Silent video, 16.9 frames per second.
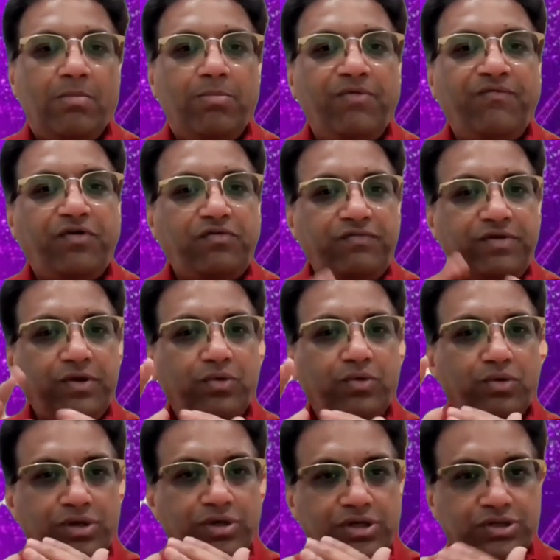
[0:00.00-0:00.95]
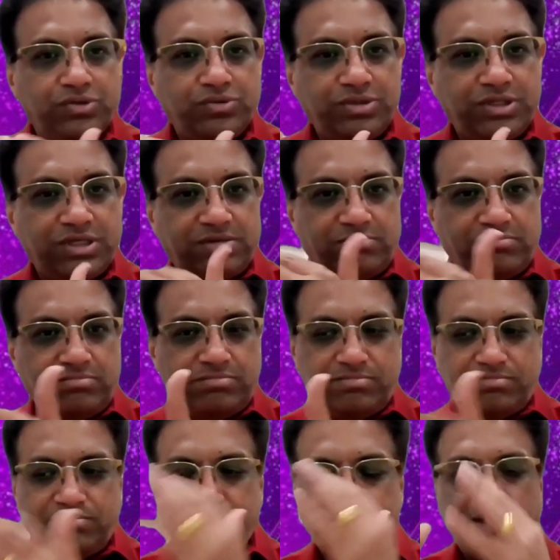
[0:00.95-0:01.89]
Before we go into the
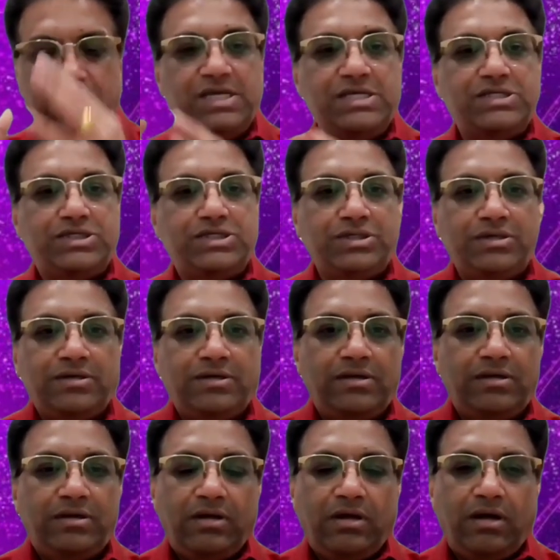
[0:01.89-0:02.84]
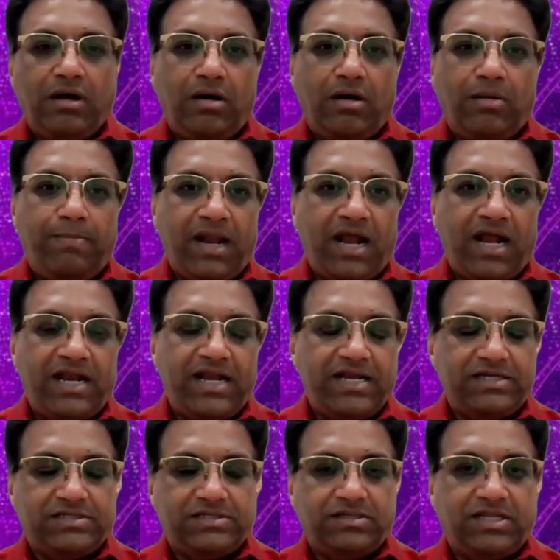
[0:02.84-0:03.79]
each
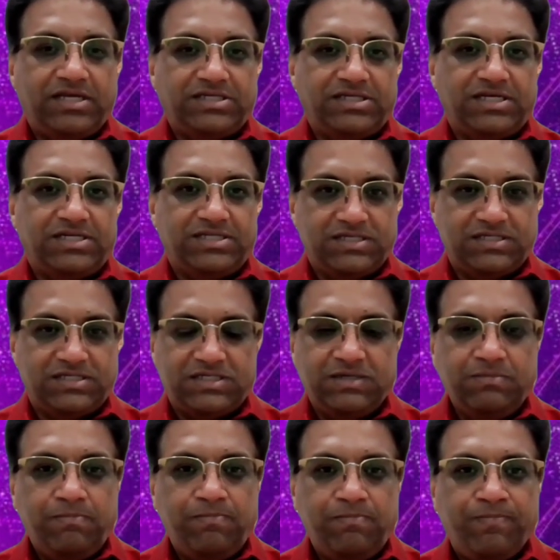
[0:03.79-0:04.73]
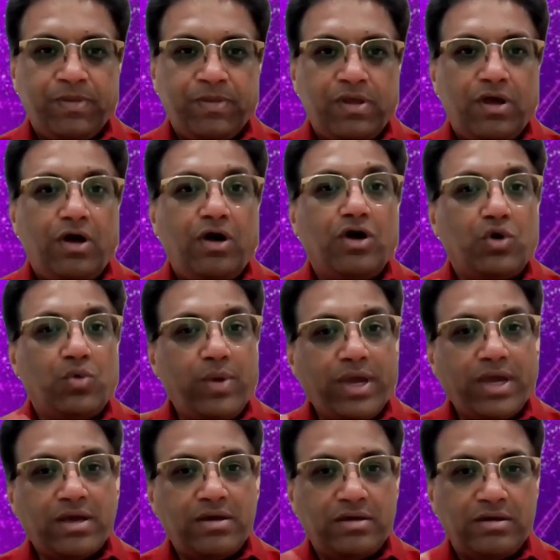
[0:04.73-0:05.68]
planet's dasha system, a
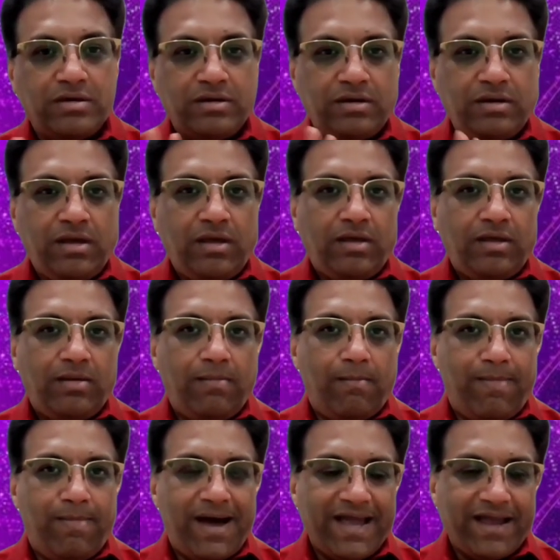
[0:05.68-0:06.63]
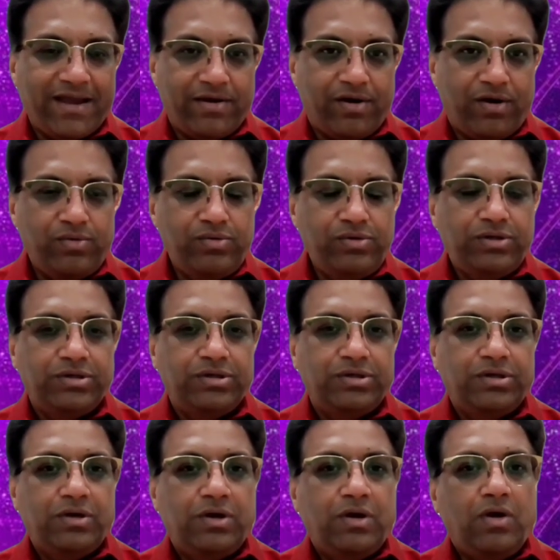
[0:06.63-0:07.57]
quick background
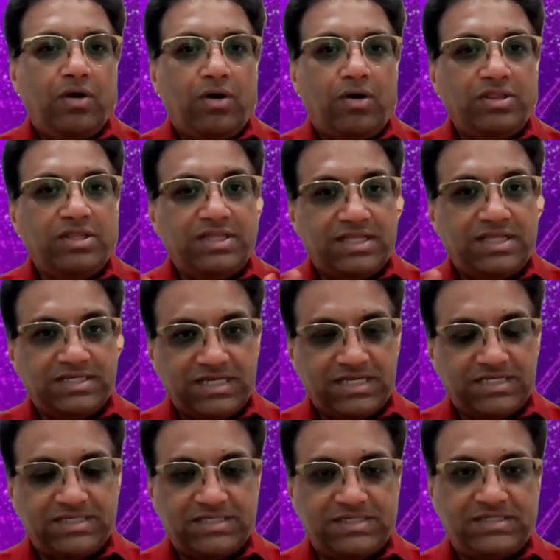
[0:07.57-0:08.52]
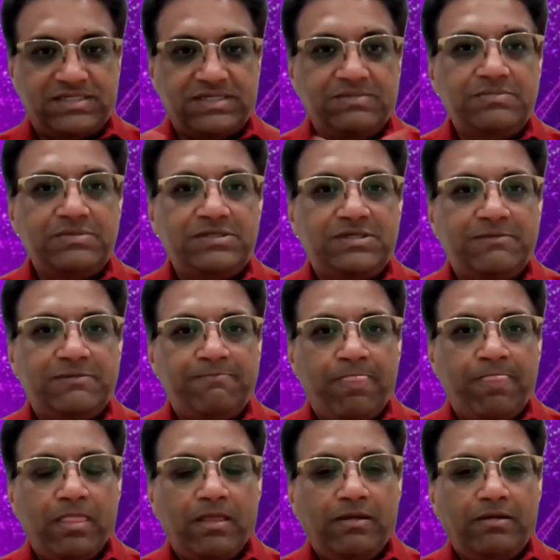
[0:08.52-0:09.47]
on the dasha systems.
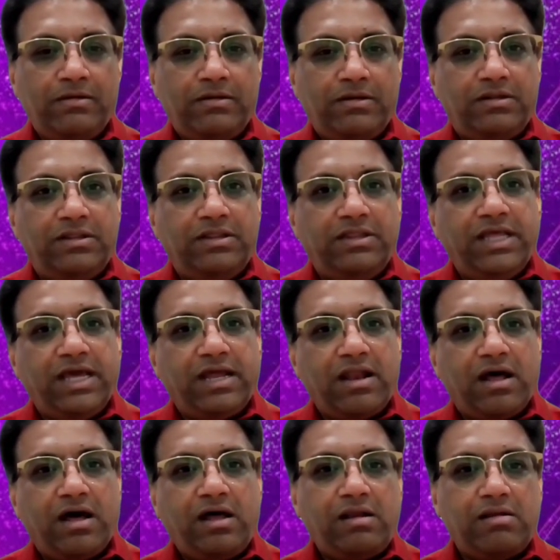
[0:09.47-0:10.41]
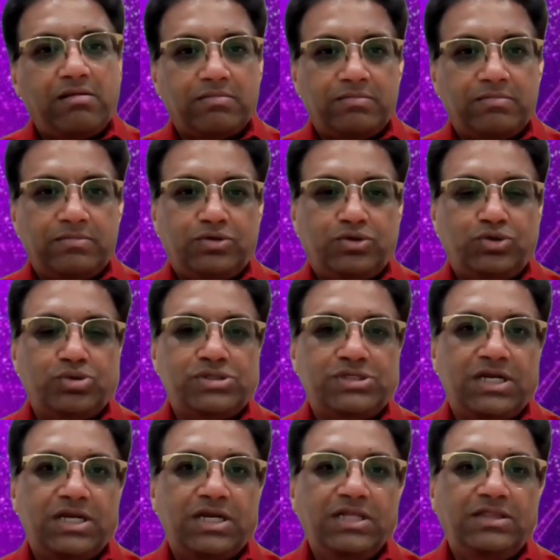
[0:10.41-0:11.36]
There are
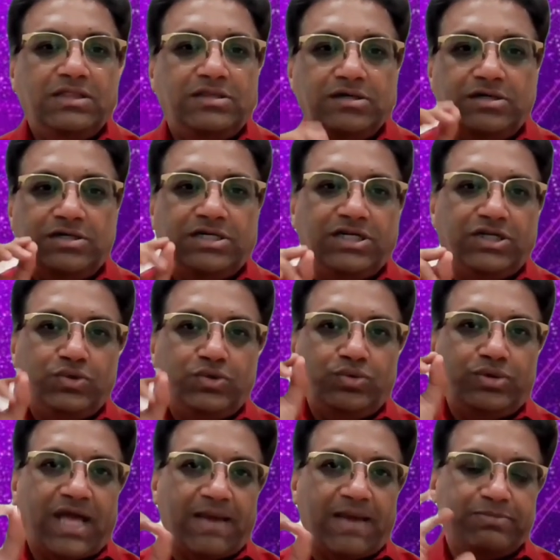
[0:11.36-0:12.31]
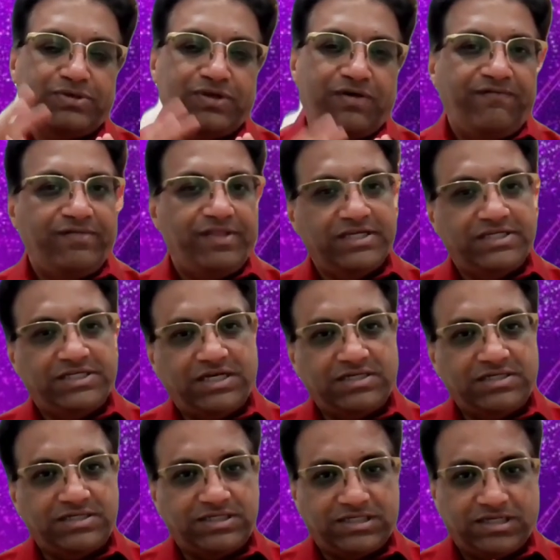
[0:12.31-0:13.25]
totally 32 types of
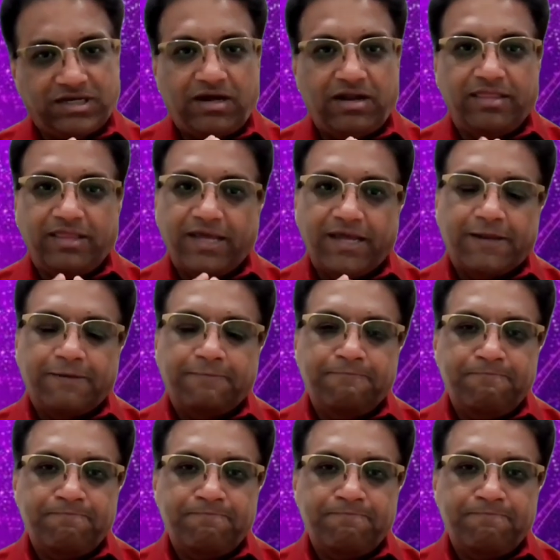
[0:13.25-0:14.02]
dashas are there.